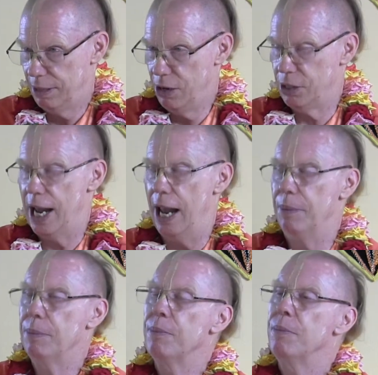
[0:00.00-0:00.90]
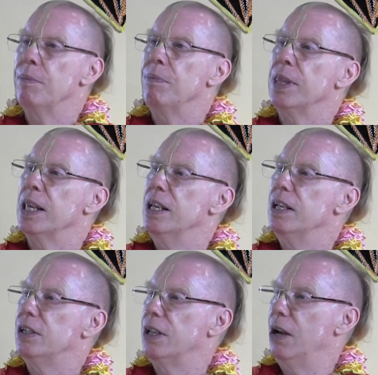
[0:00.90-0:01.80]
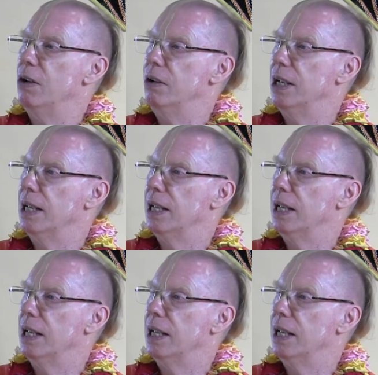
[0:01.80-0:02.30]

Okay. So,